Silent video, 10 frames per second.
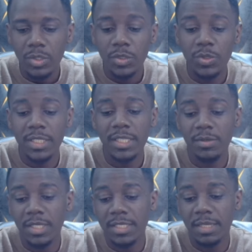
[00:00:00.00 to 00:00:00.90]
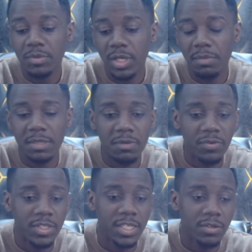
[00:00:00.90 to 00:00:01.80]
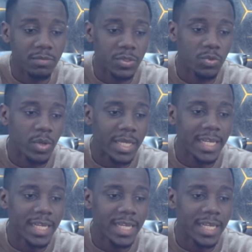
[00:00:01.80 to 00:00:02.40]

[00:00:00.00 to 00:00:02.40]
20,000 subscribers before the end of this week.